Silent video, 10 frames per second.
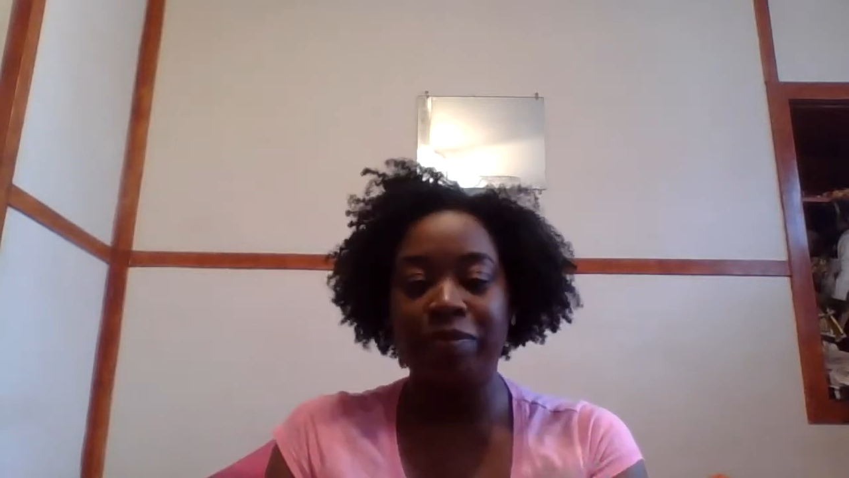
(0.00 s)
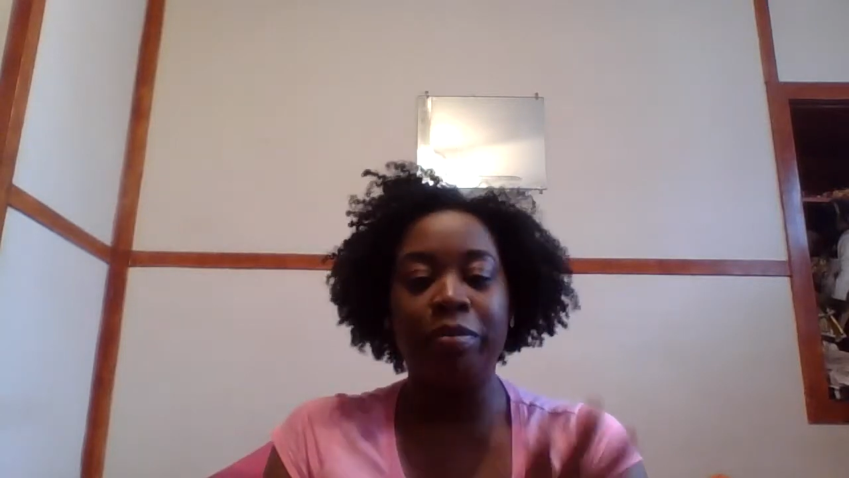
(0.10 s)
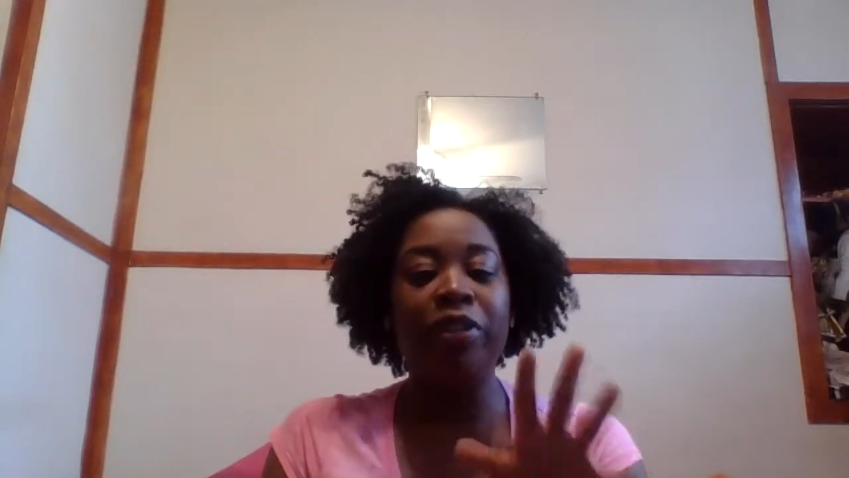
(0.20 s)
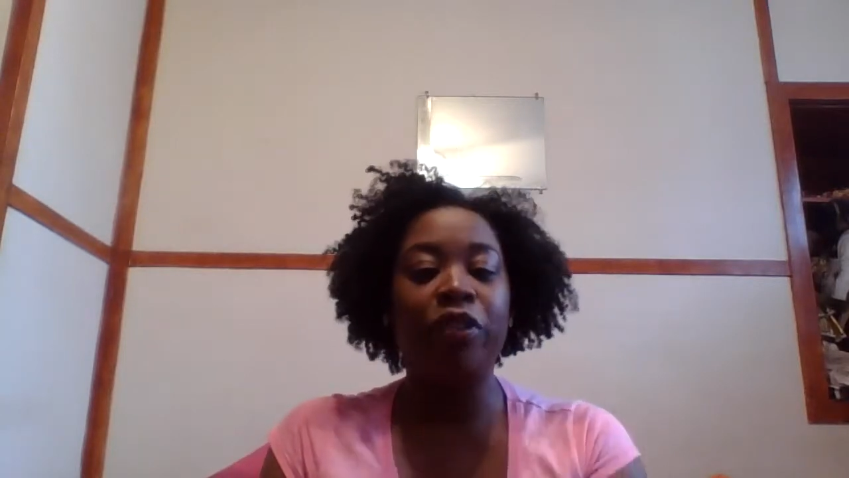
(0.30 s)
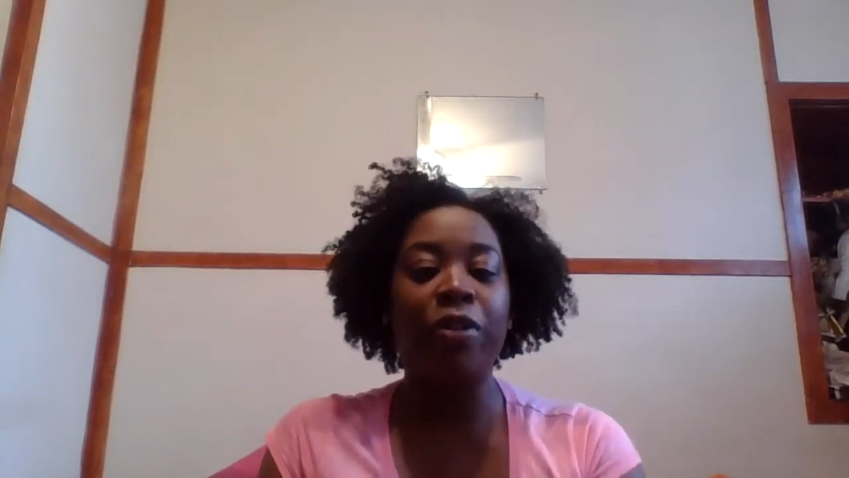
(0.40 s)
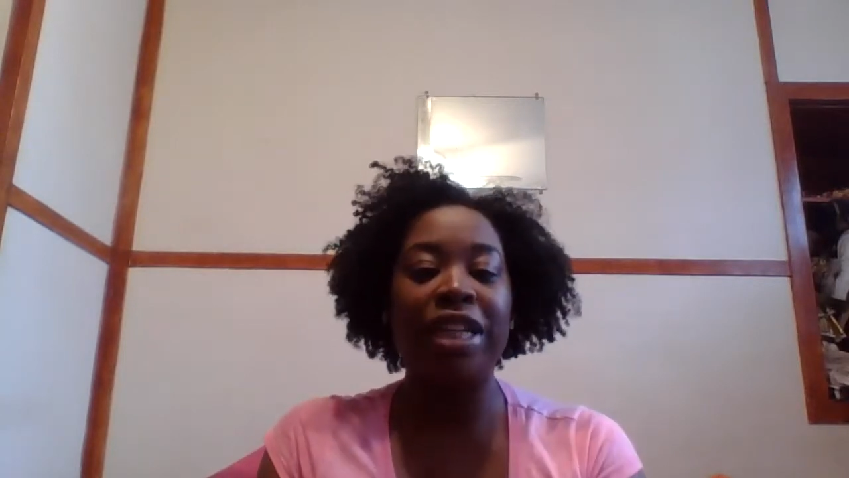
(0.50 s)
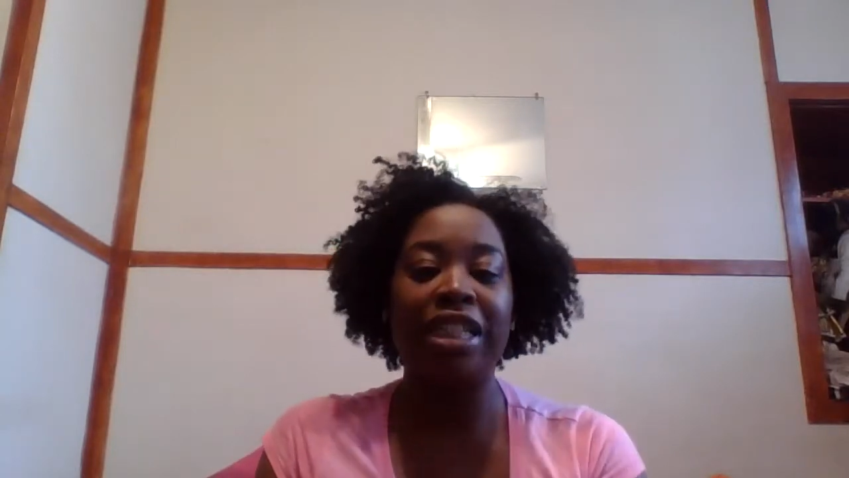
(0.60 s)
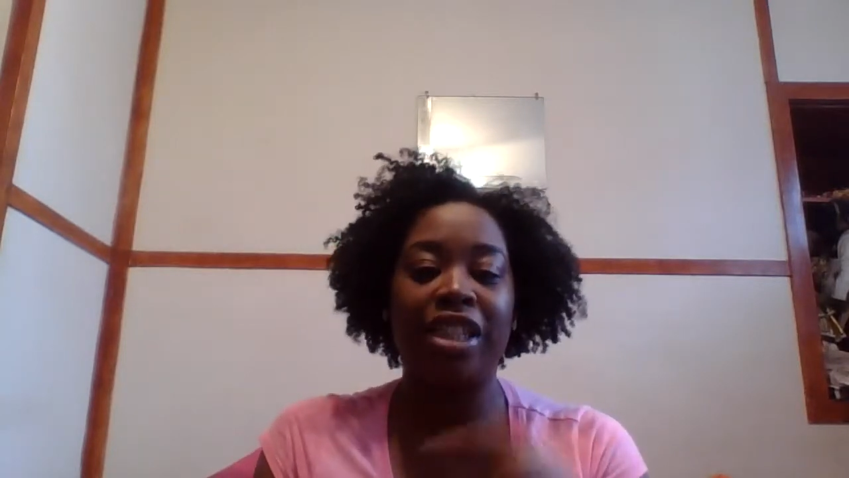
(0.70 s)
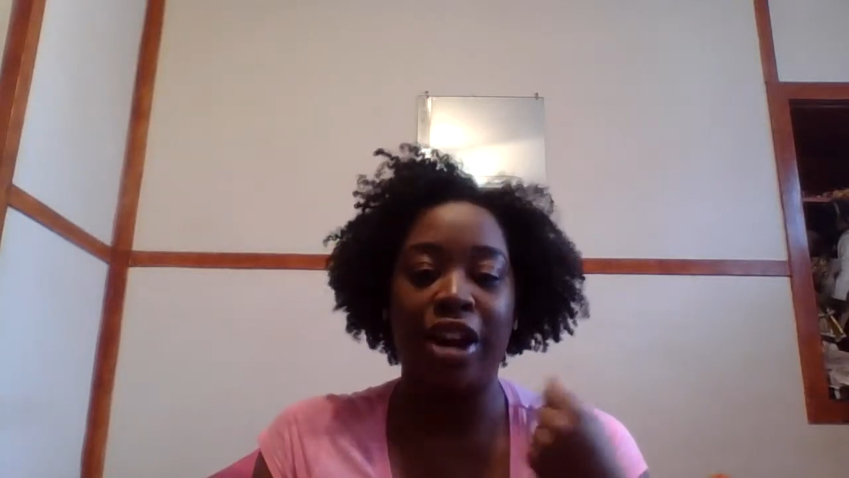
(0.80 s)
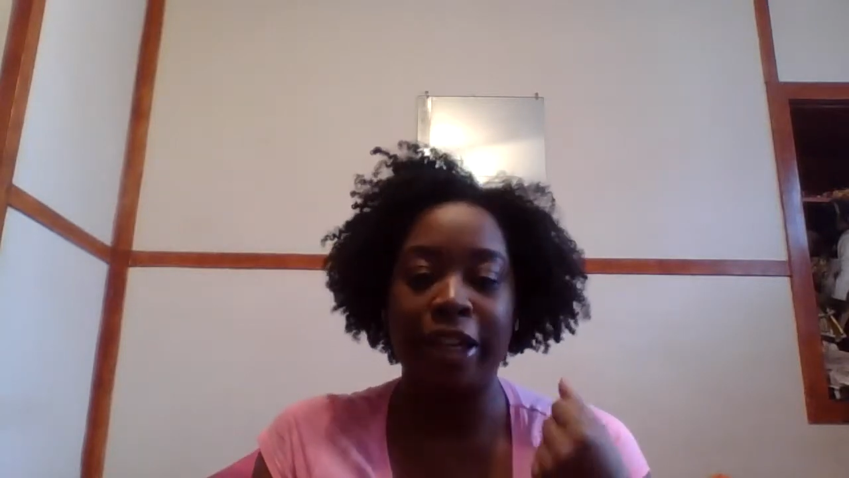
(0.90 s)
Before we get
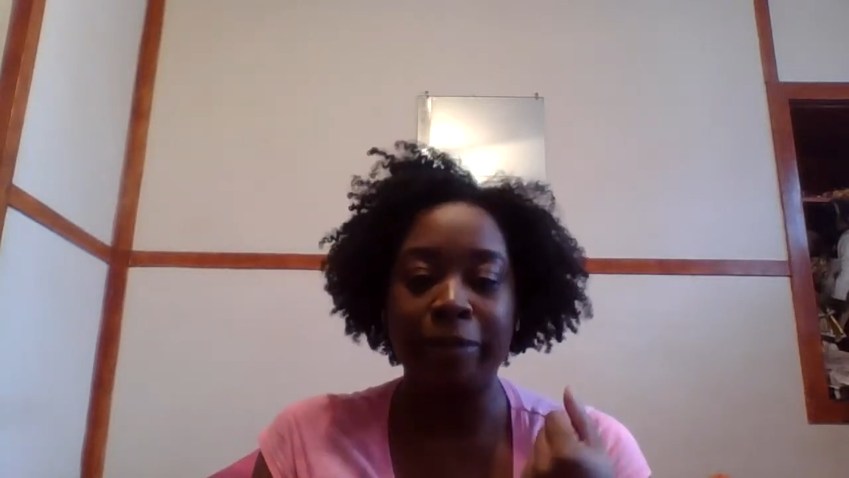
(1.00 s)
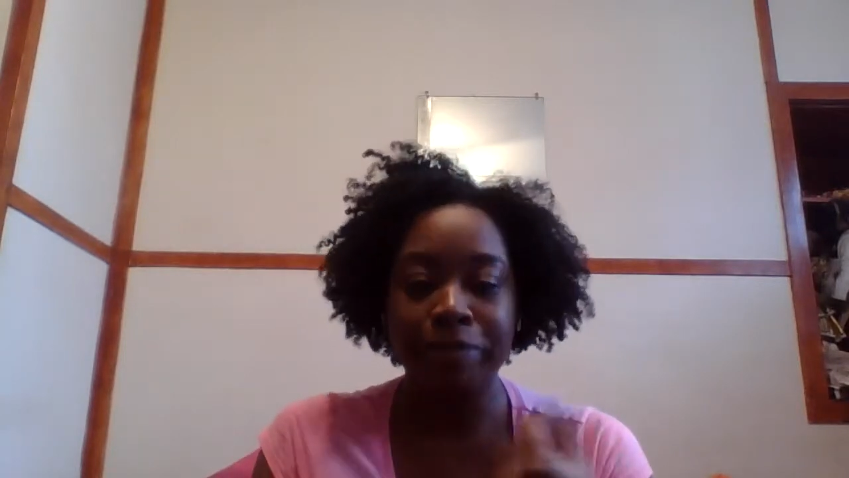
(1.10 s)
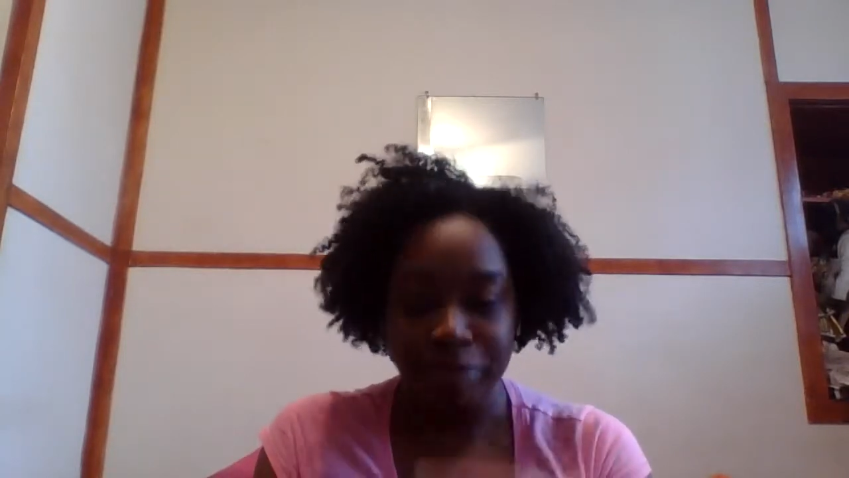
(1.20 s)
started,